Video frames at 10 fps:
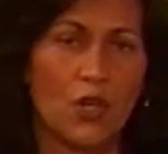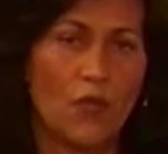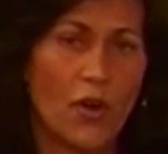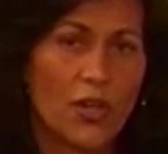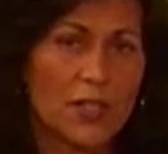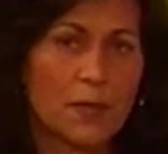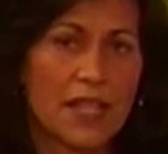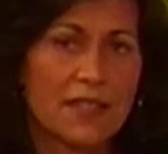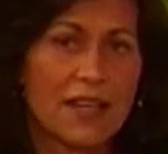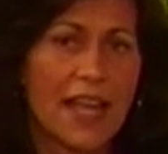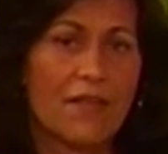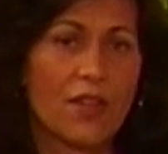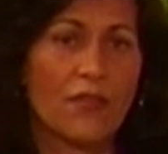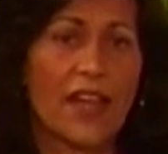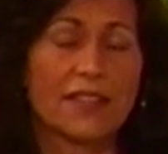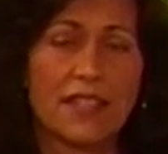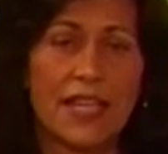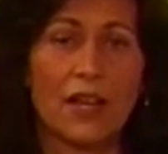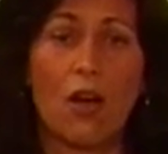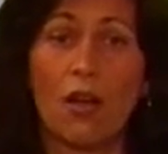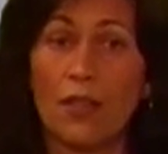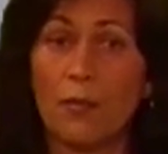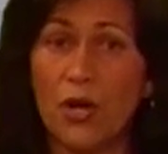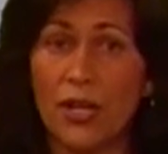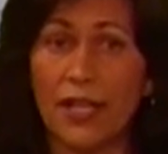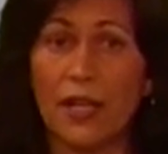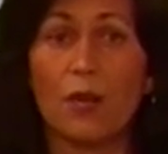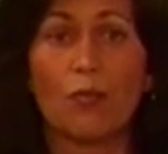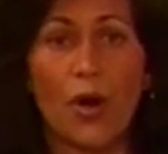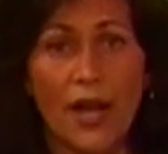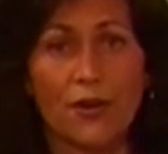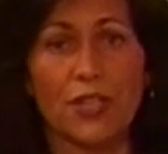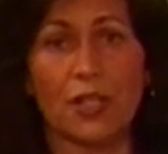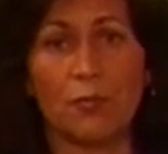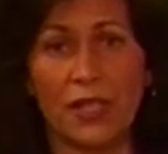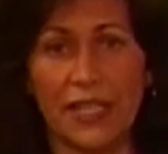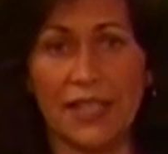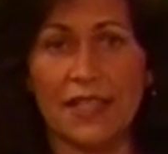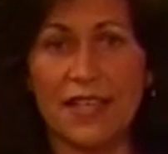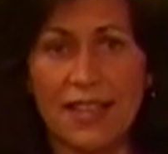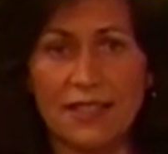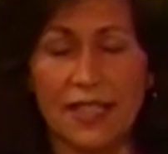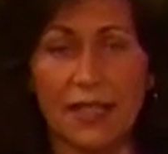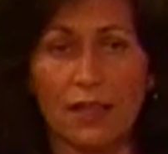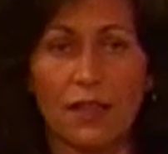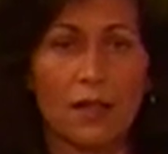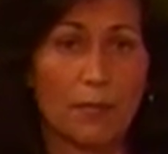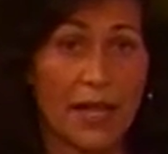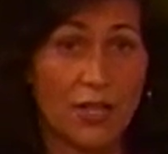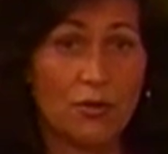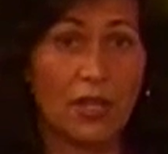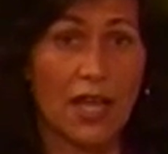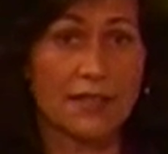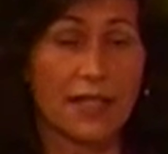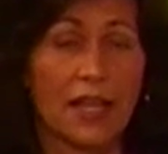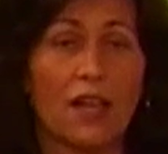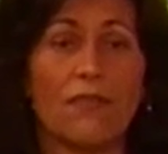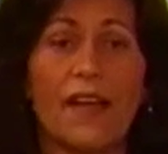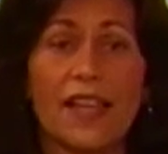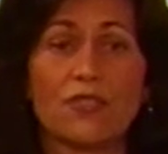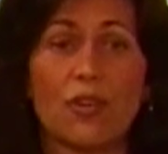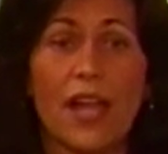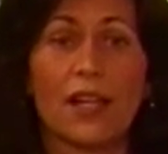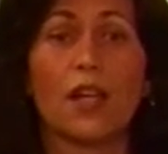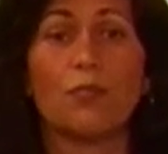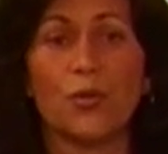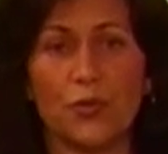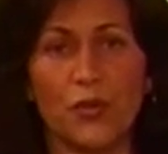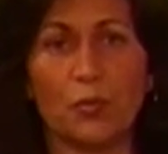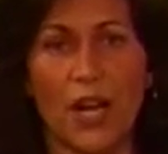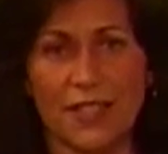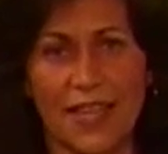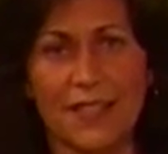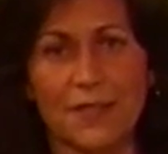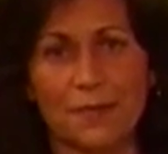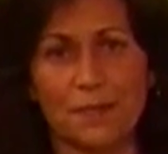Novartis plans to have their vaccine on the market prior to completing the testing by utilizing a fast-track approval process.